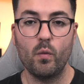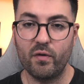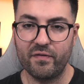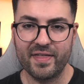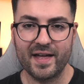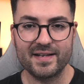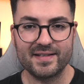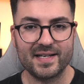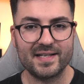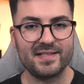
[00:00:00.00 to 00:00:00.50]
With
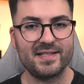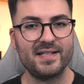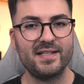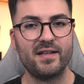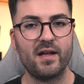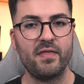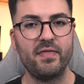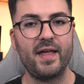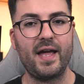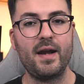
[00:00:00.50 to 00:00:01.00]
that testing
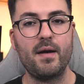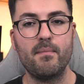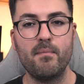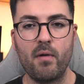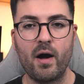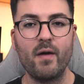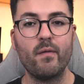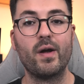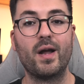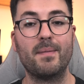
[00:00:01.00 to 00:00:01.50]
done then,
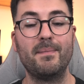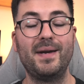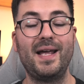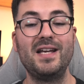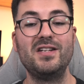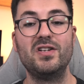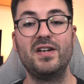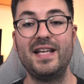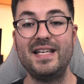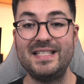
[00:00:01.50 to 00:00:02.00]
my
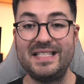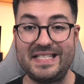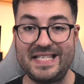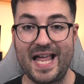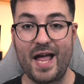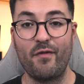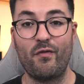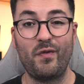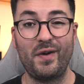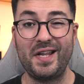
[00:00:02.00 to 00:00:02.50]
recommendation is
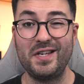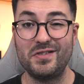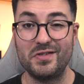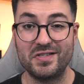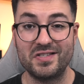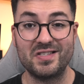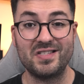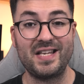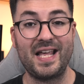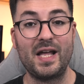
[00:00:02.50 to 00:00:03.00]
definitely to
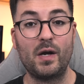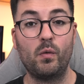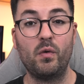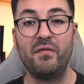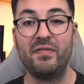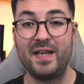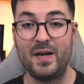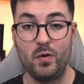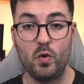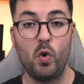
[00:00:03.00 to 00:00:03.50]
stick
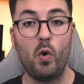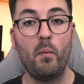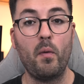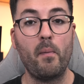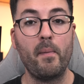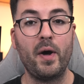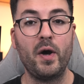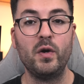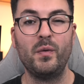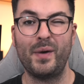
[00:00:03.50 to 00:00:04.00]
with the normal
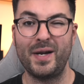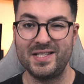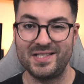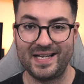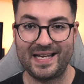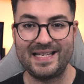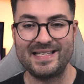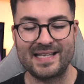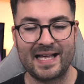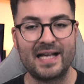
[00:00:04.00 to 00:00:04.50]
mode, which
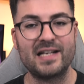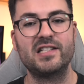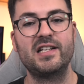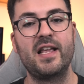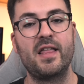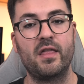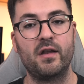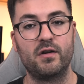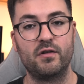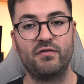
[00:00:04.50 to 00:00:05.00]
is
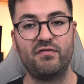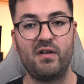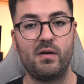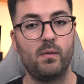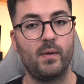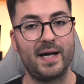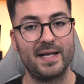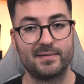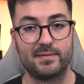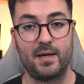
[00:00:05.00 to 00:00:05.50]
actually the
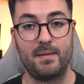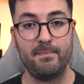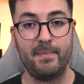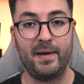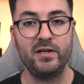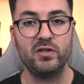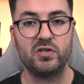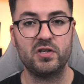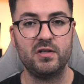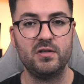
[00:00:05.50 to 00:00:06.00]
default as I
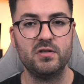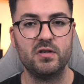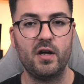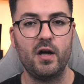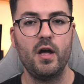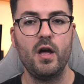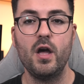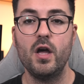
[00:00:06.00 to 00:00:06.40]
mentioned.